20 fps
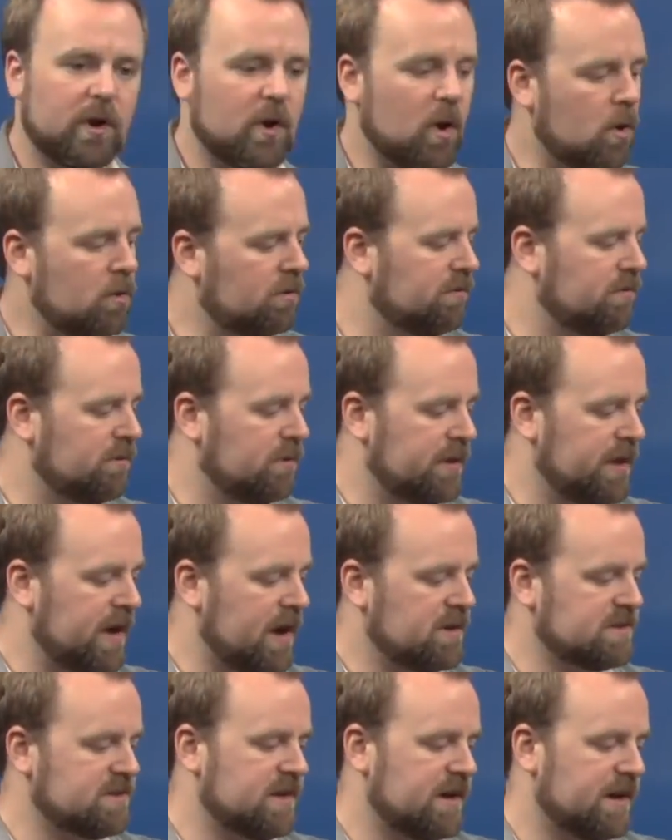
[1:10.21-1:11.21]
overview of the
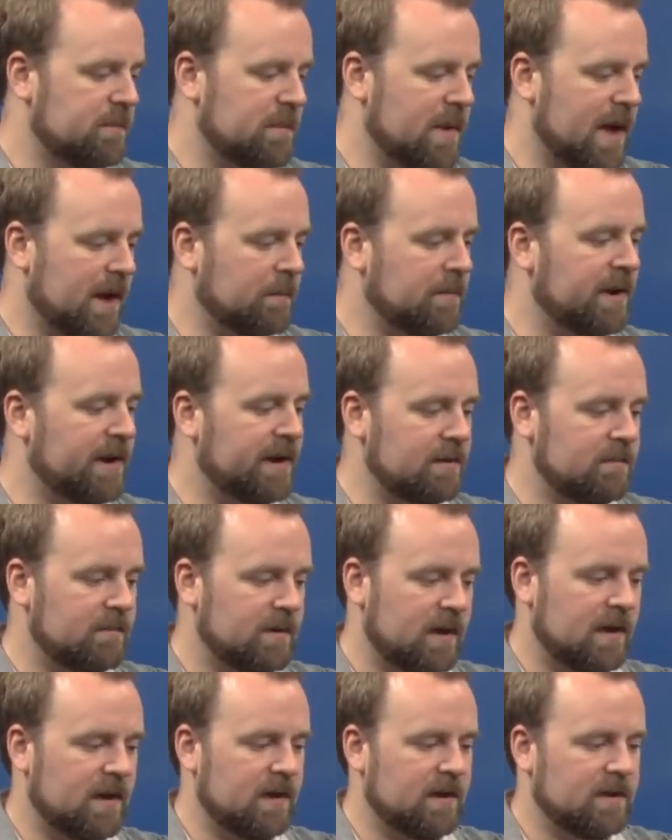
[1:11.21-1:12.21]
outside of the Mac Mini.
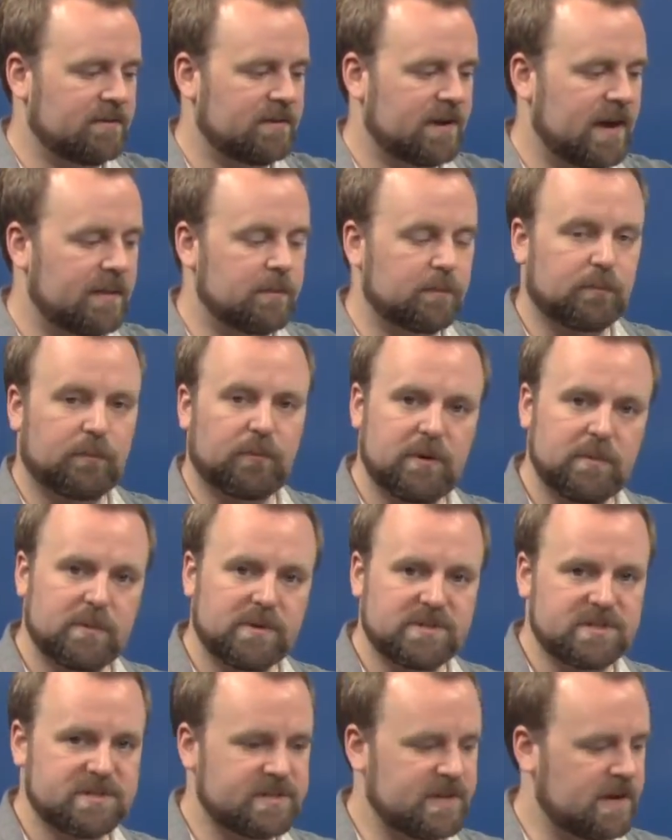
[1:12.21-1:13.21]
It's got pretty
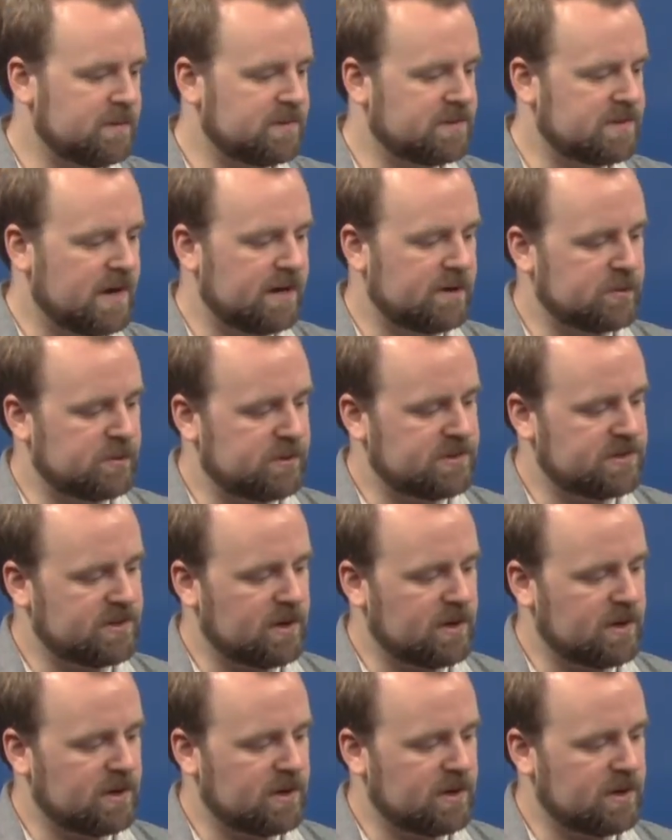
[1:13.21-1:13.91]
much the same design as you saw